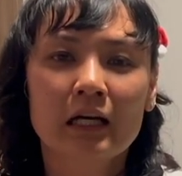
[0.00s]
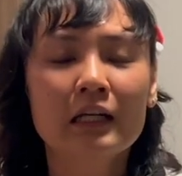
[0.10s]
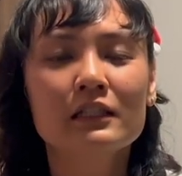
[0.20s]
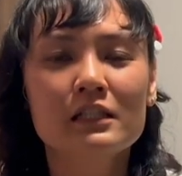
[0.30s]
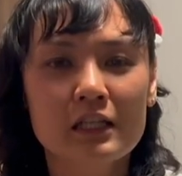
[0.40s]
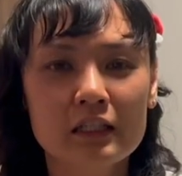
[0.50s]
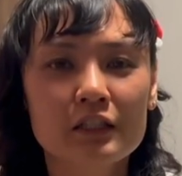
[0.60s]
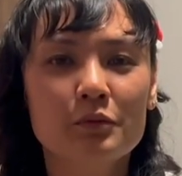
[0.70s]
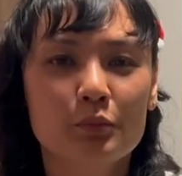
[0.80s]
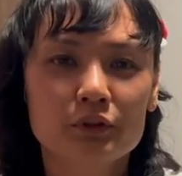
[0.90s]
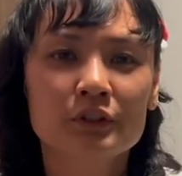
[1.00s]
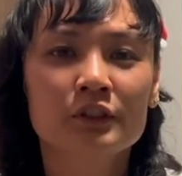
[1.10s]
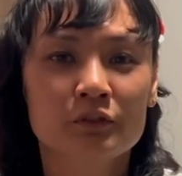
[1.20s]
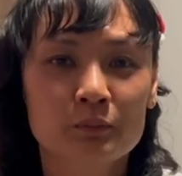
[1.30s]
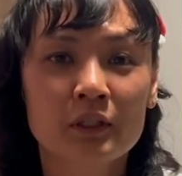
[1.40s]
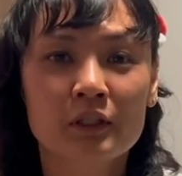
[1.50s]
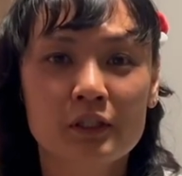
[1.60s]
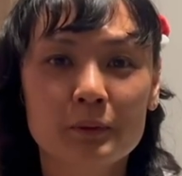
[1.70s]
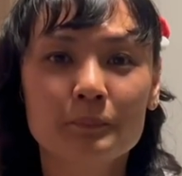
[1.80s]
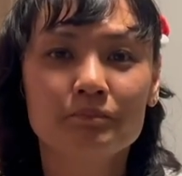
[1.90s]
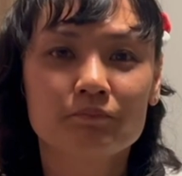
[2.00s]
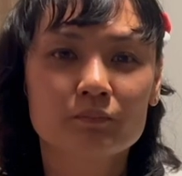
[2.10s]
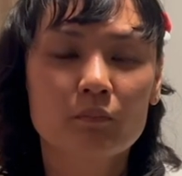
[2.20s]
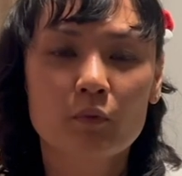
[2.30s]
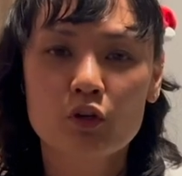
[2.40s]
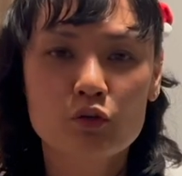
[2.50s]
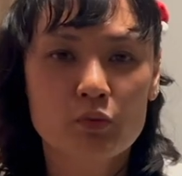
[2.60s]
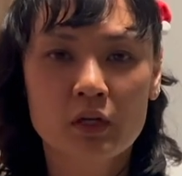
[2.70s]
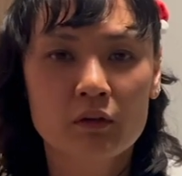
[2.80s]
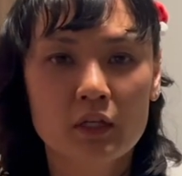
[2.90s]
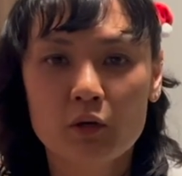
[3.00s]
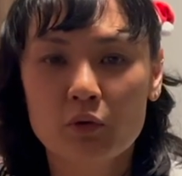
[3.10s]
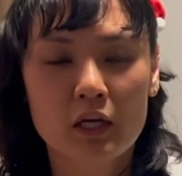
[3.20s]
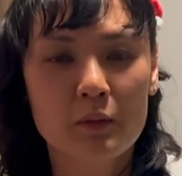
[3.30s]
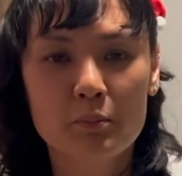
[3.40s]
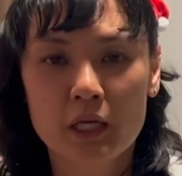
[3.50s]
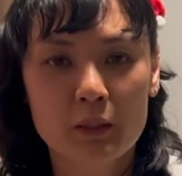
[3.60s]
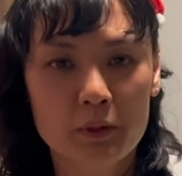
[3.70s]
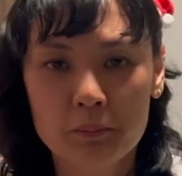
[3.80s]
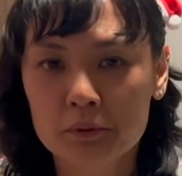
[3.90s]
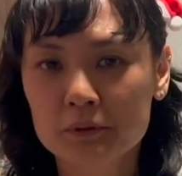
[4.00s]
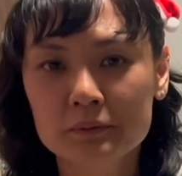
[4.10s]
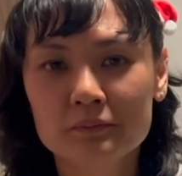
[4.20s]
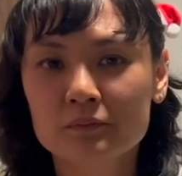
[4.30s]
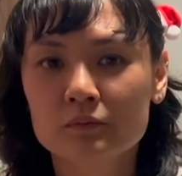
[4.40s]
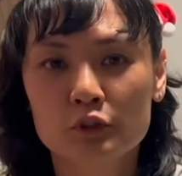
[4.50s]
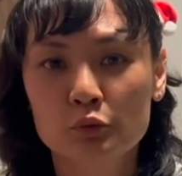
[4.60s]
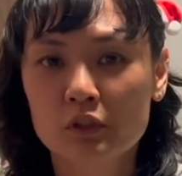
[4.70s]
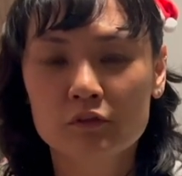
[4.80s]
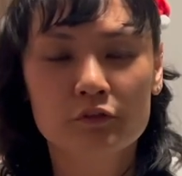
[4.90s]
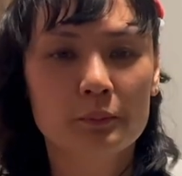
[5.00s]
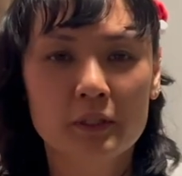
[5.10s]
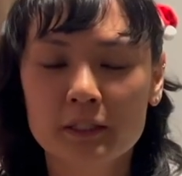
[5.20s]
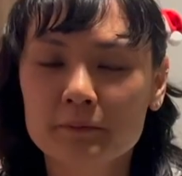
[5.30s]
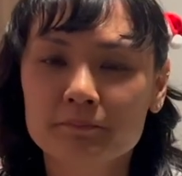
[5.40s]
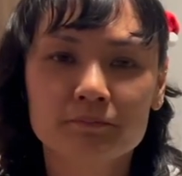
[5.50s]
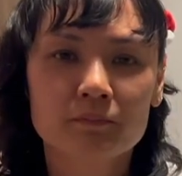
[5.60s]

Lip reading: I understand the importance of money, because without that we can't pay people to work for me.